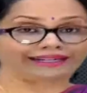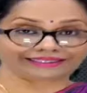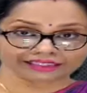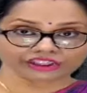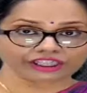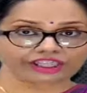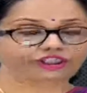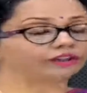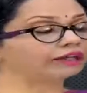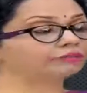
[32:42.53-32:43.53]

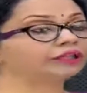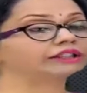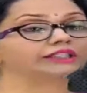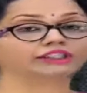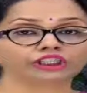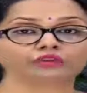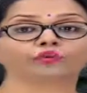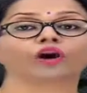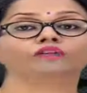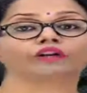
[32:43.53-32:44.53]
excistation, that means the cyst
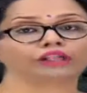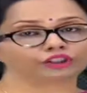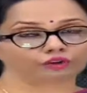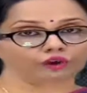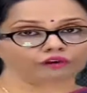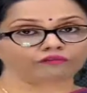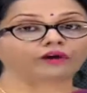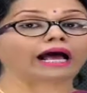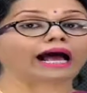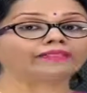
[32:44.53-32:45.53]
wall will dissolve,
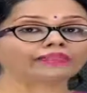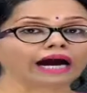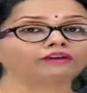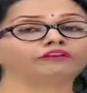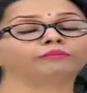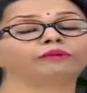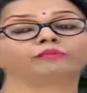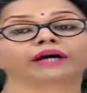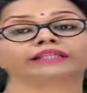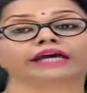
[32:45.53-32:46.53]
and that will be
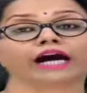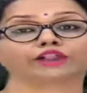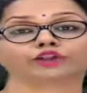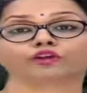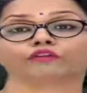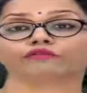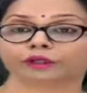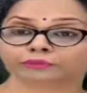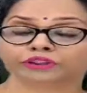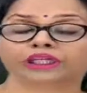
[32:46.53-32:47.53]
by the action of
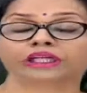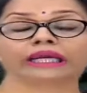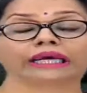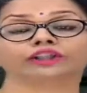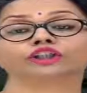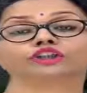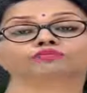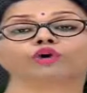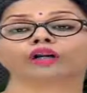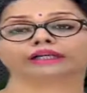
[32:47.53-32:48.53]
trypsin in the
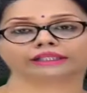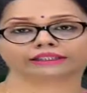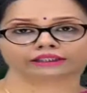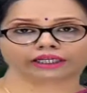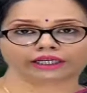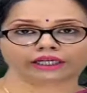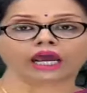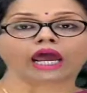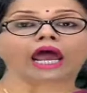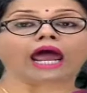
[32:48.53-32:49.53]
small intestine.
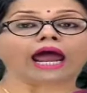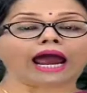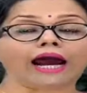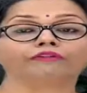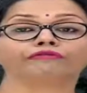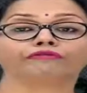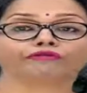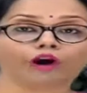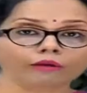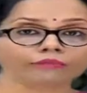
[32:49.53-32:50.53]
And
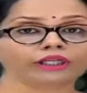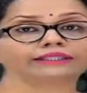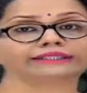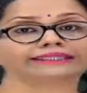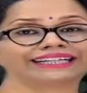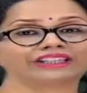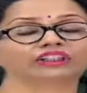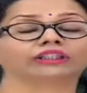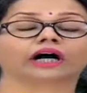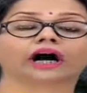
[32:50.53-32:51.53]
from this
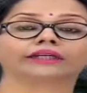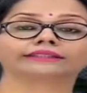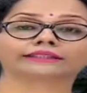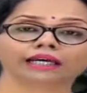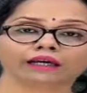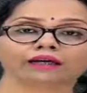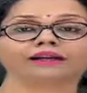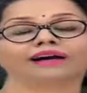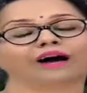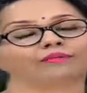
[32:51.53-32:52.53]
cyst, a
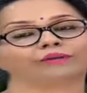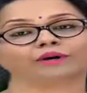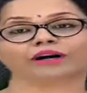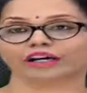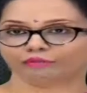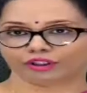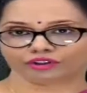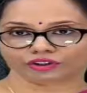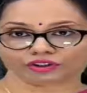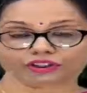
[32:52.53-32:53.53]
single amoeba
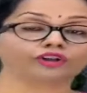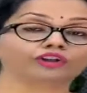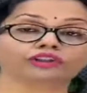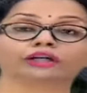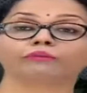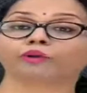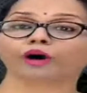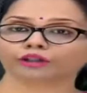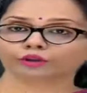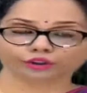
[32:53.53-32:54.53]
emerges. Now, this is an
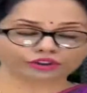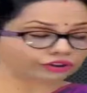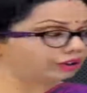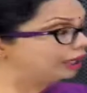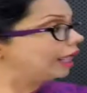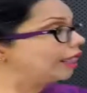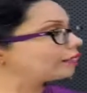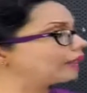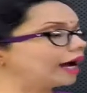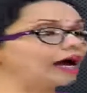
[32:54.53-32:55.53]
important question,
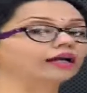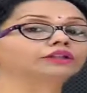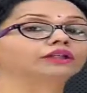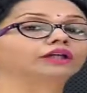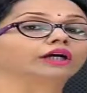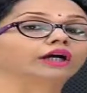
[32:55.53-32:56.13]
that